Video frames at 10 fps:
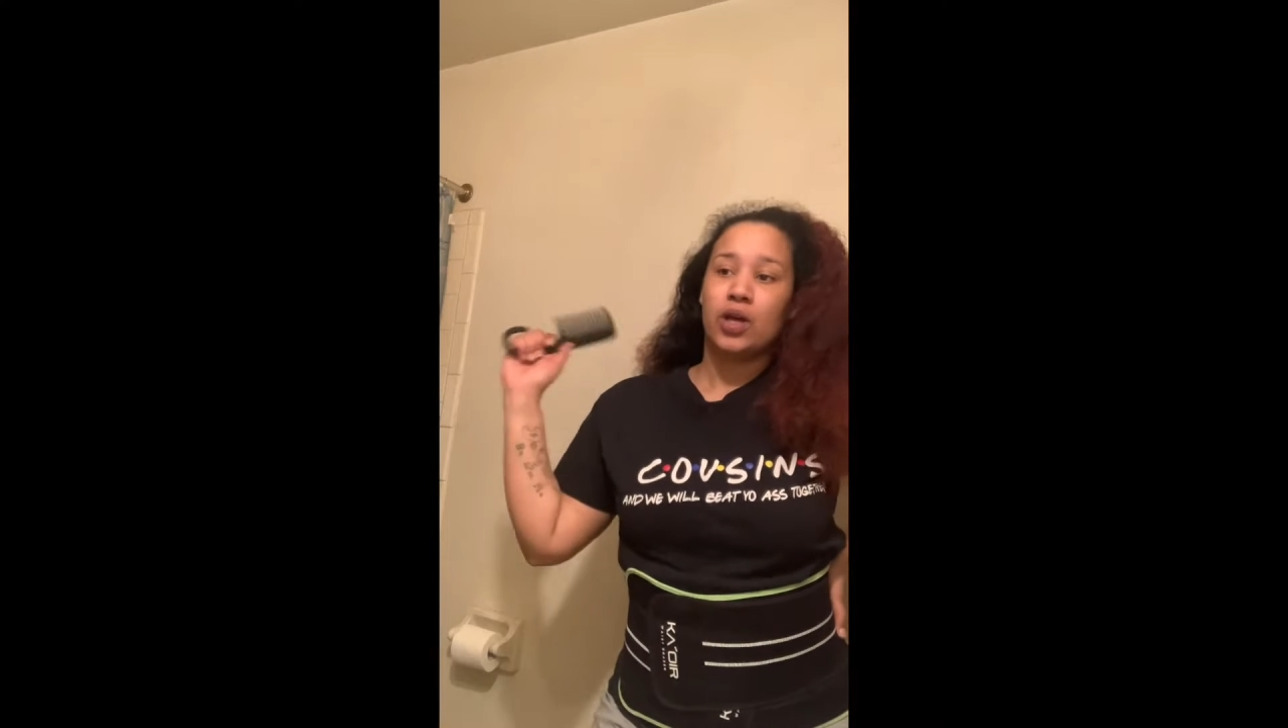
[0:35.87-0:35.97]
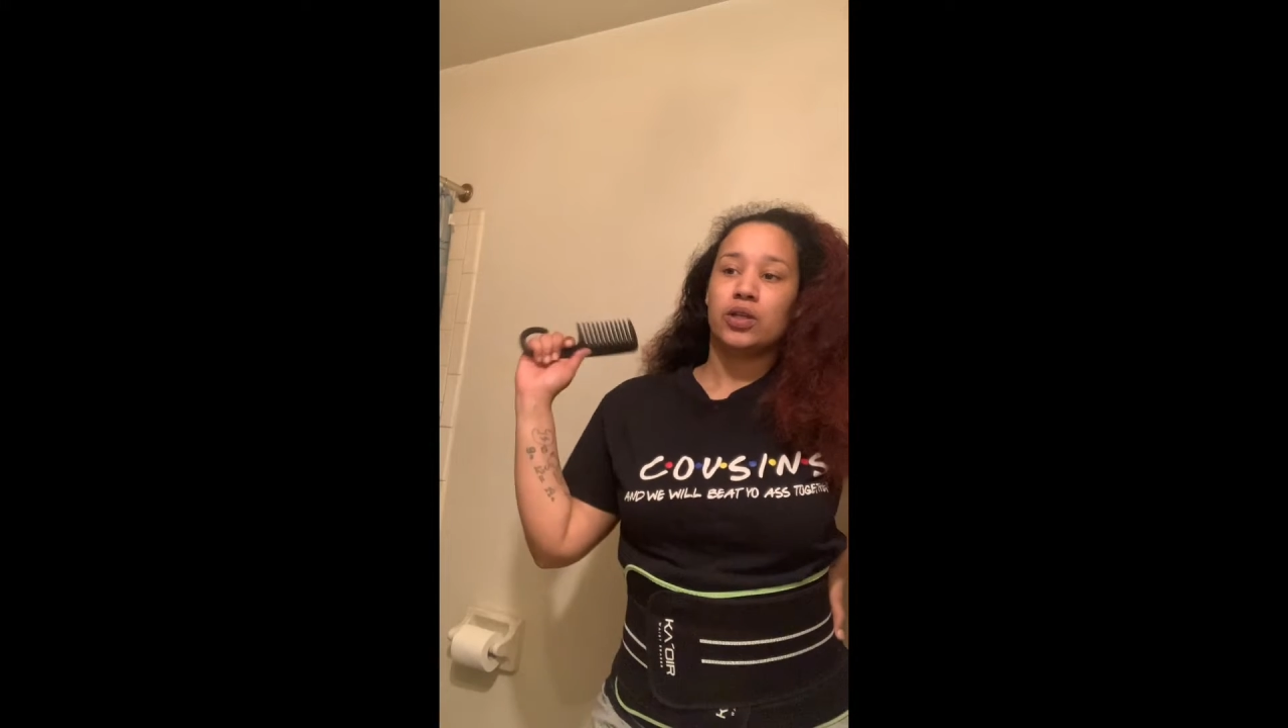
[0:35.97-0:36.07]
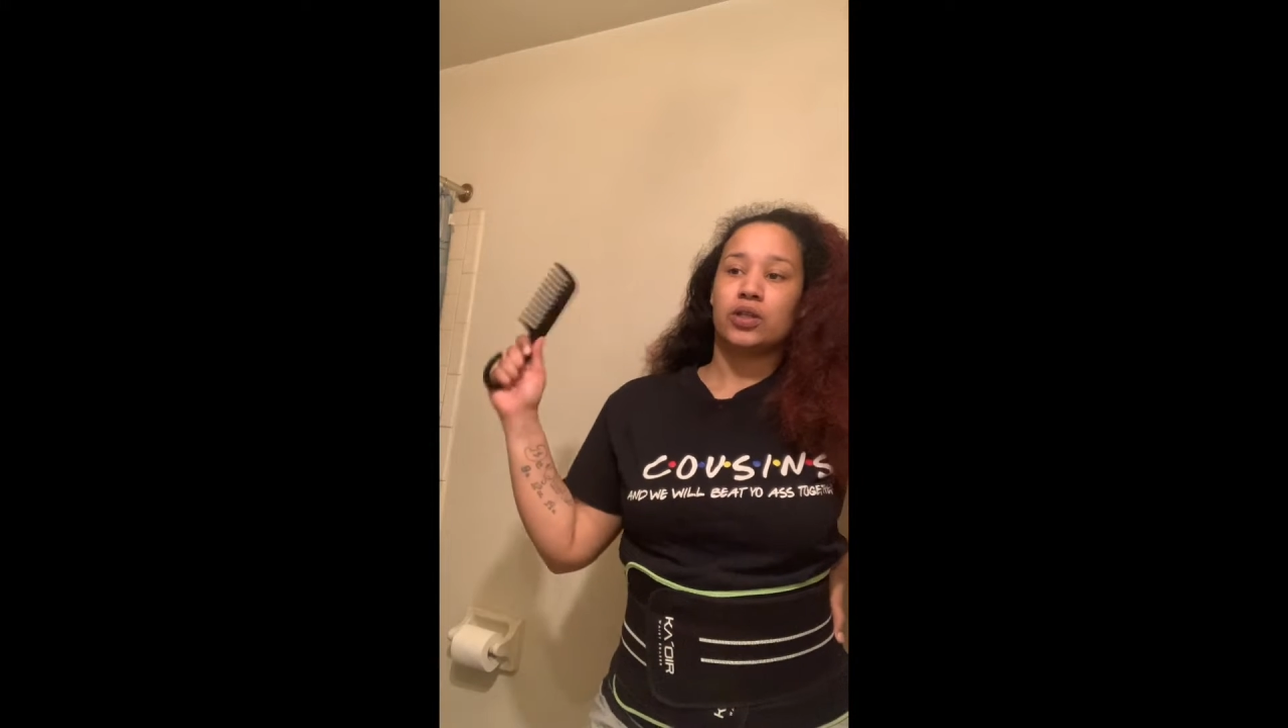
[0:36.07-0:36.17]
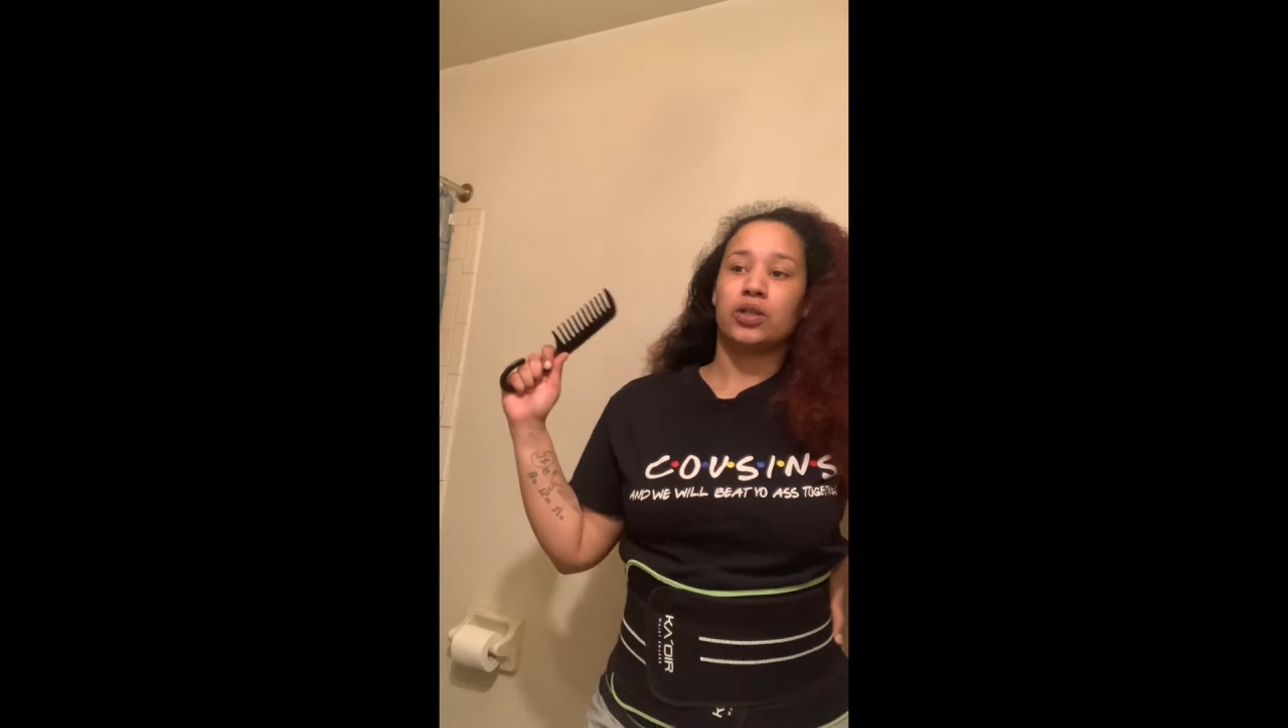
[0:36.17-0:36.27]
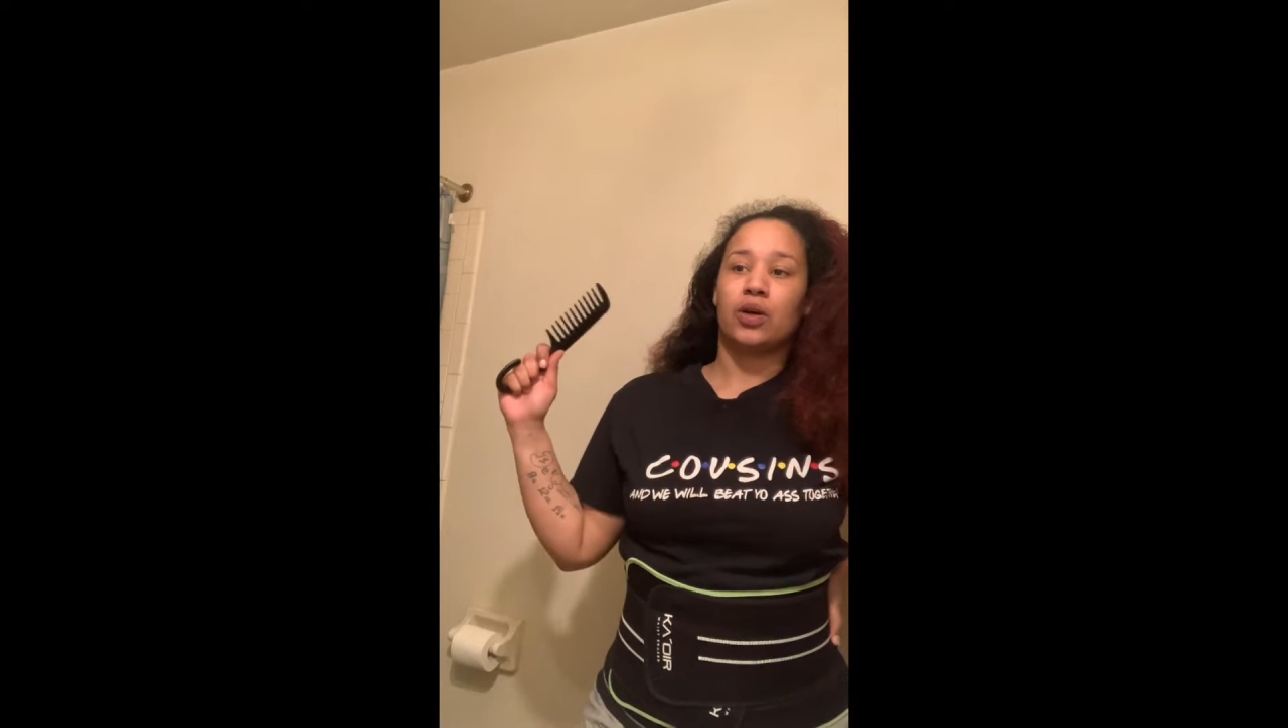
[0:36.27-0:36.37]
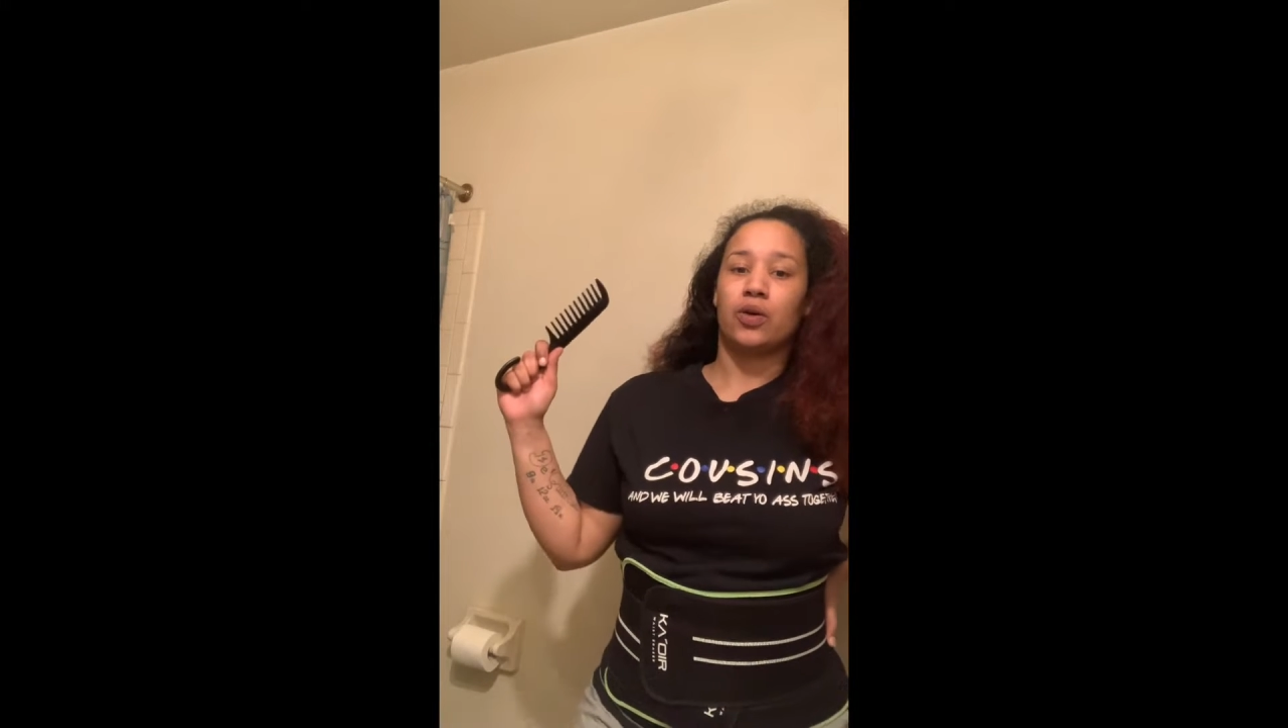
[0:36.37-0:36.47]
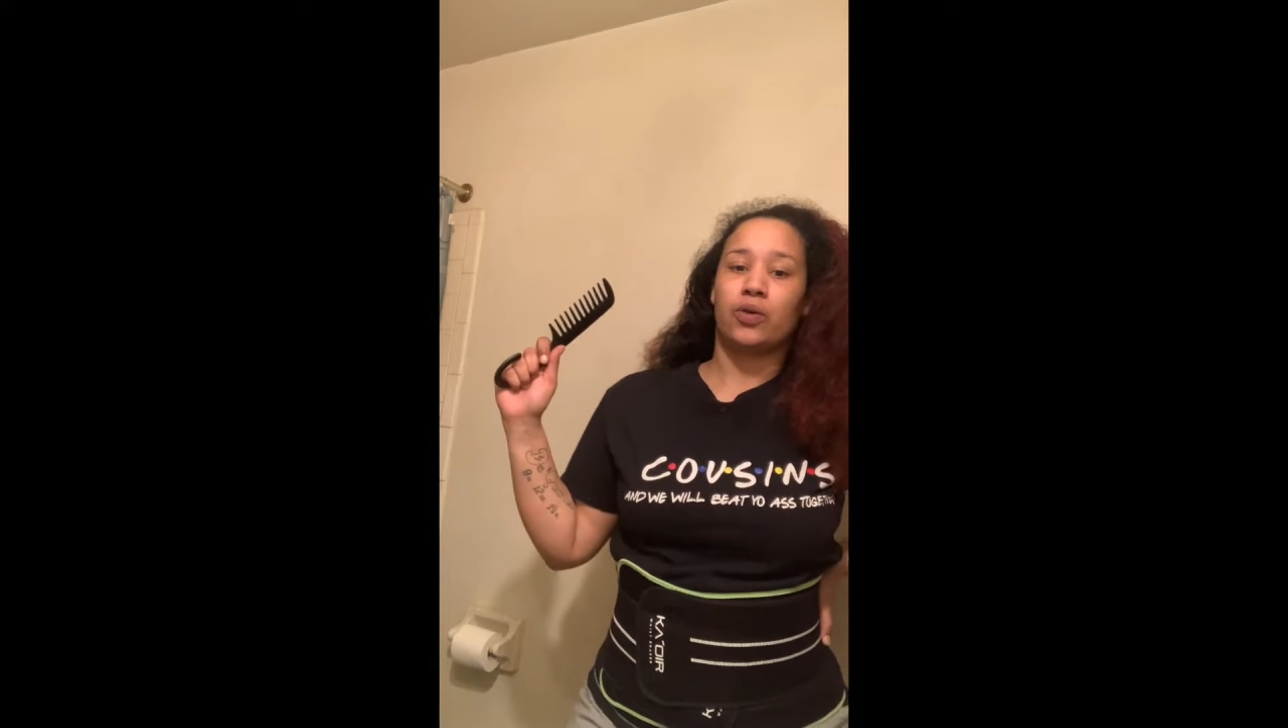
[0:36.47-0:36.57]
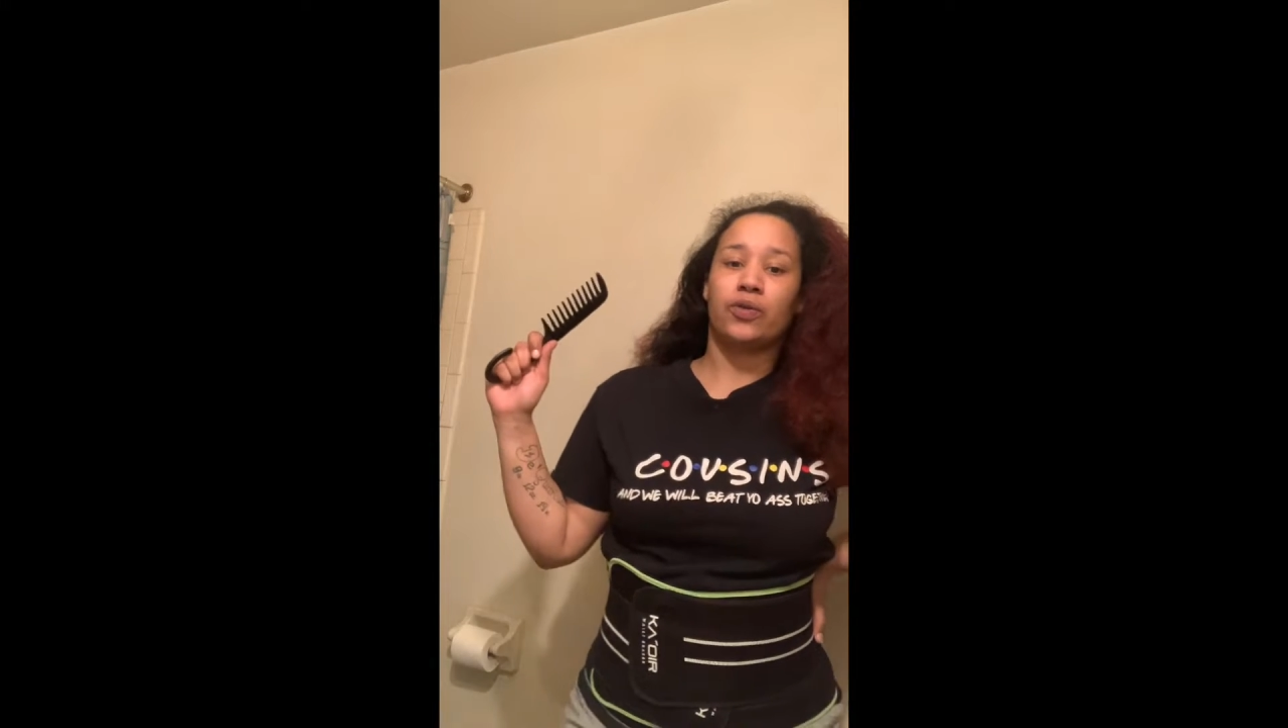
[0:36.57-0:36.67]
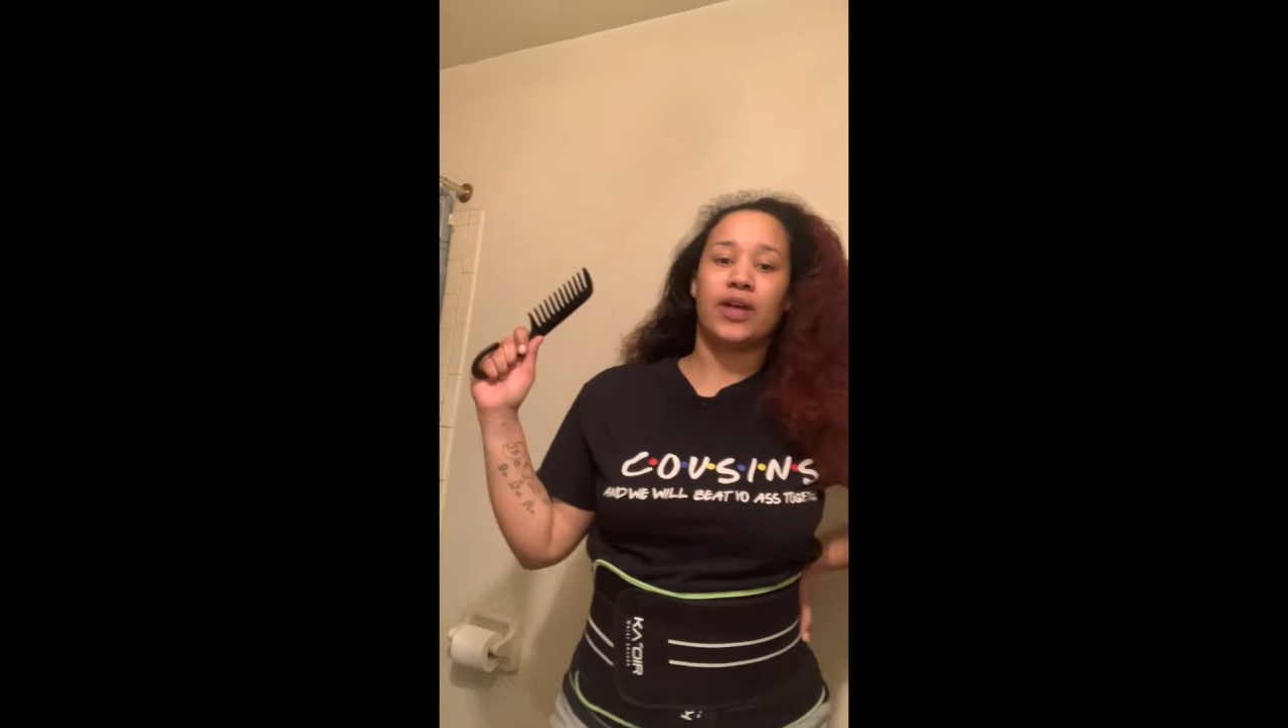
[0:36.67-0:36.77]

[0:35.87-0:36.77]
So